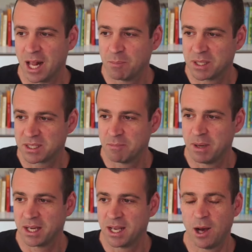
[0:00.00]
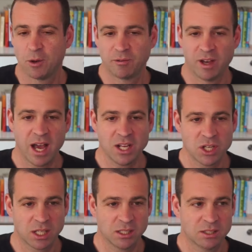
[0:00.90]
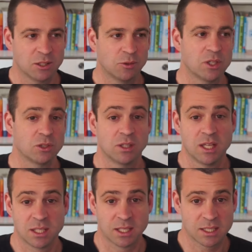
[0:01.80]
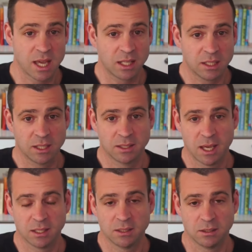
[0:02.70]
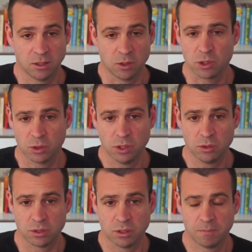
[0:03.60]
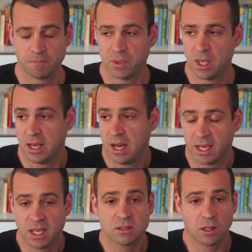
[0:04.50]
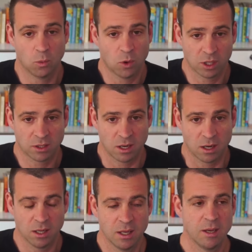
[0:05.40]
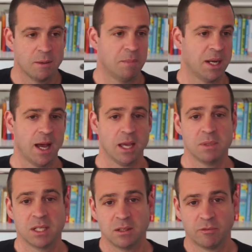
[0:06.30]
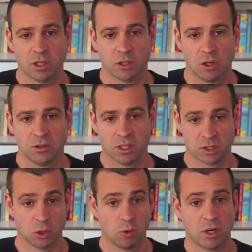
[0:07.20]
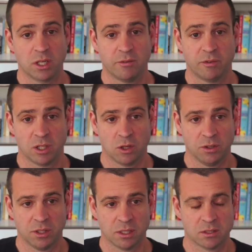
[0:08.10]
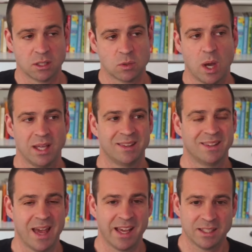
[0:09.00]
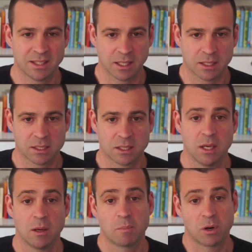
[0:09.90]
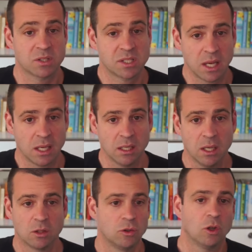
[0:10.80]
helping somebody out of a hijacking situation, that's exactly the tactic that you should use. And I guess they work there. But I am in a different context. You are in a different context. That's why tactics per se